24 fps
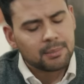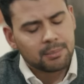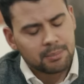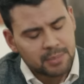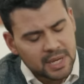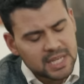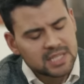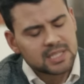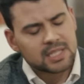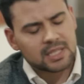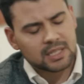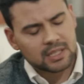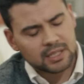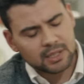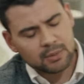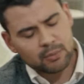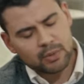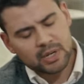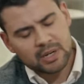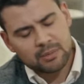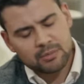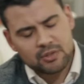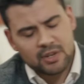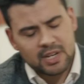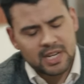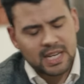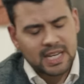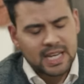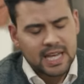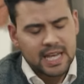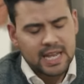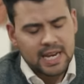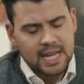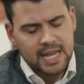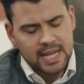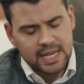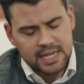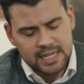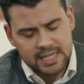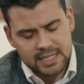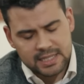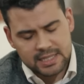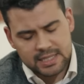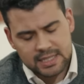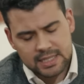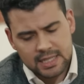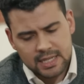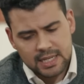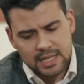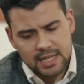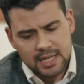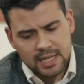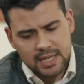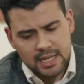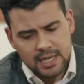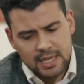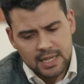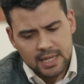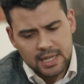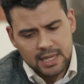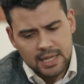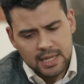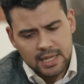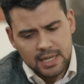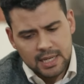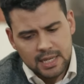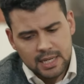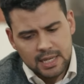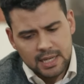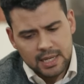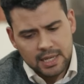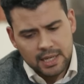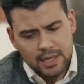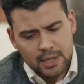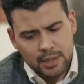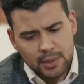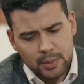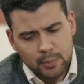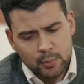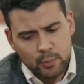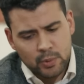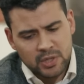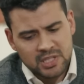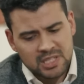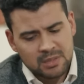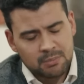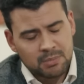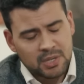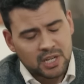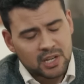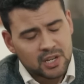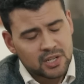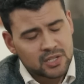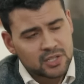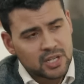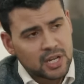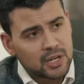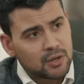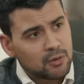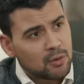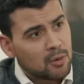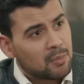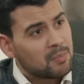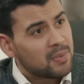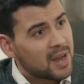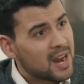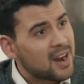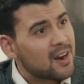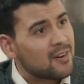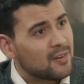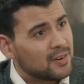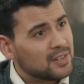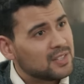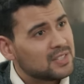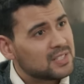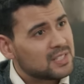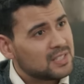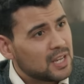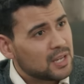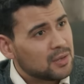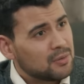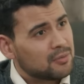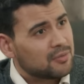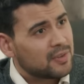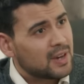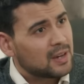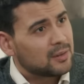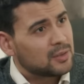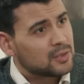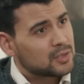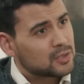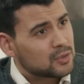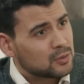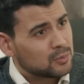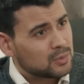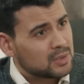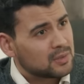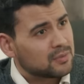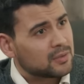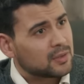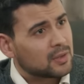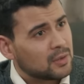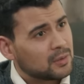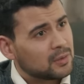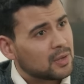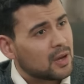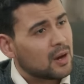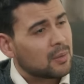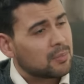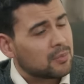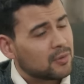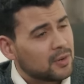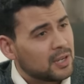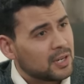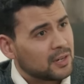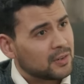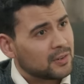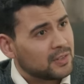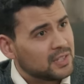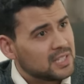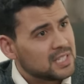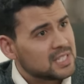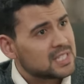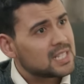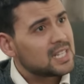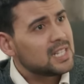basically what I'm trying to get at is, was it because that you're a parent that you found it so difficult operating on these